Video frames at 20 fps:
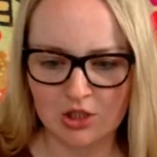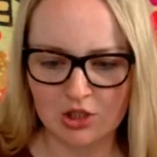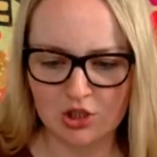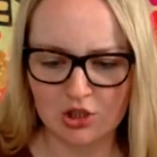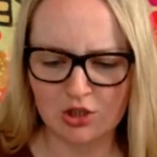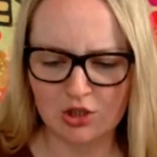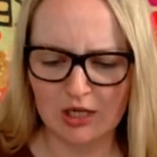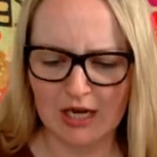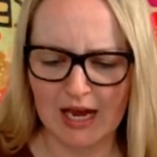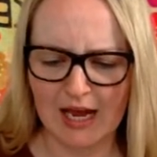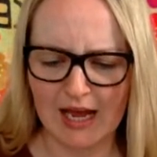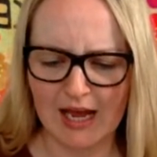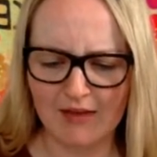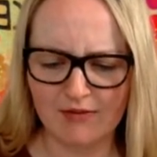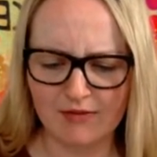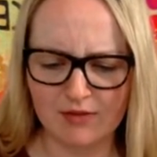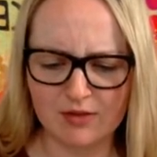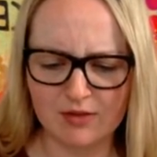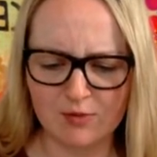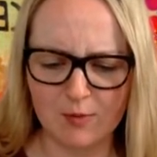"Good
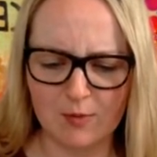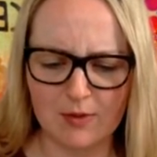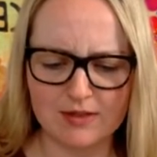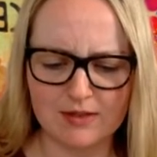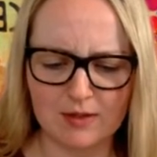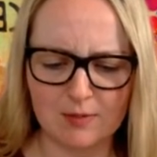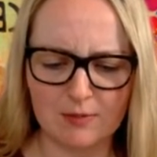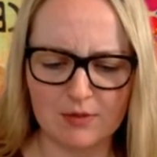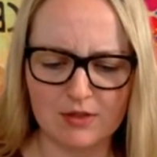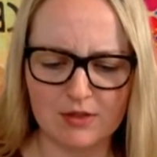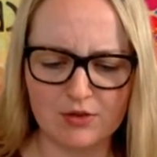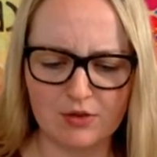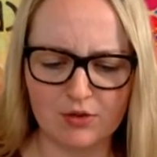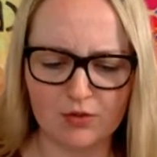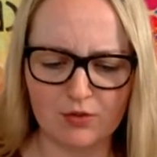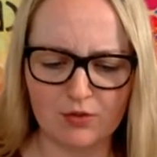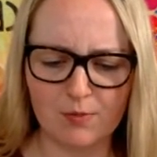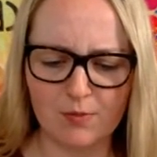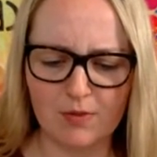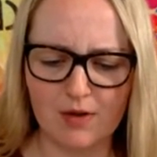heavens, woman," said Mr.
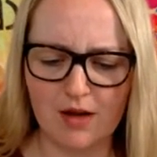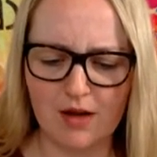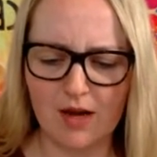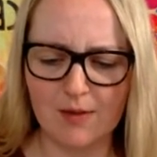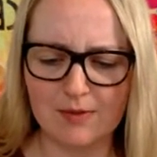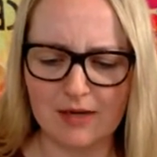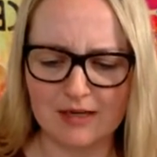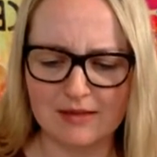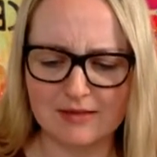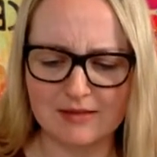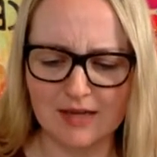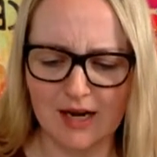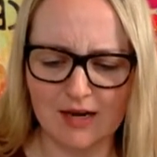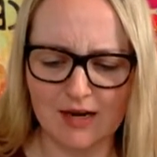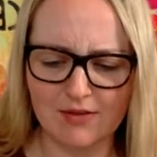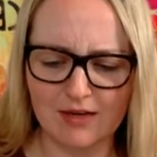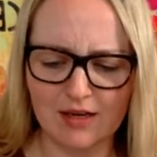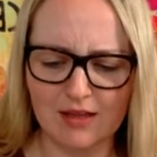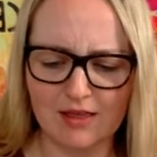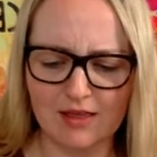Gloop, "I'm not
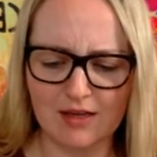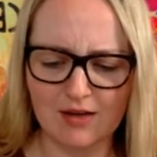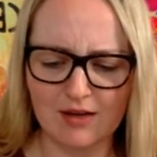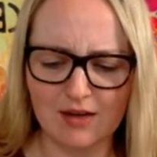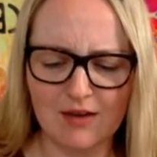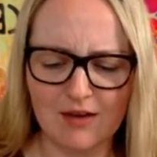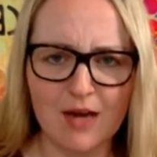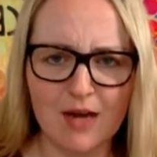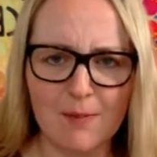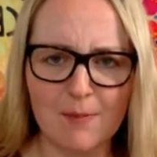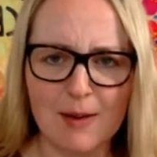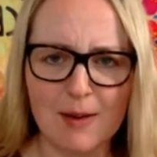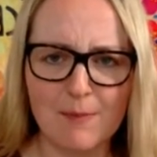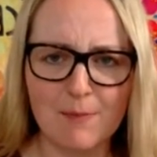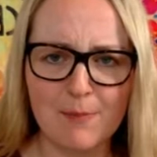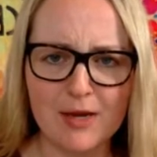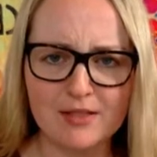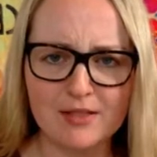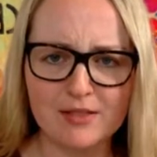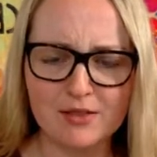diving in there. I've got my
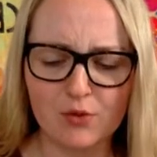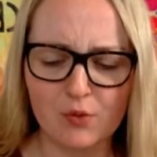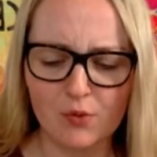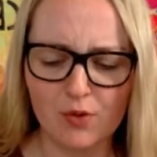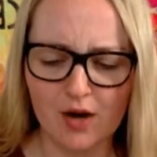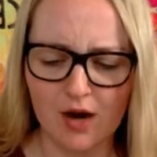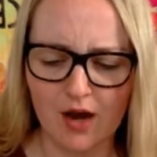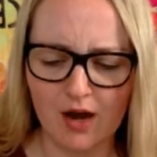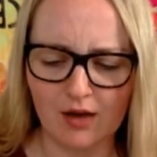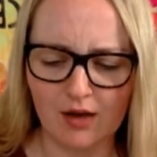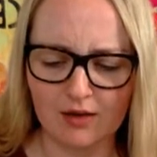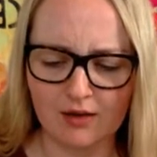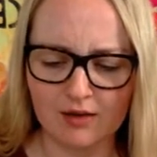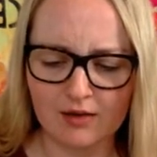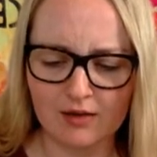best suit on."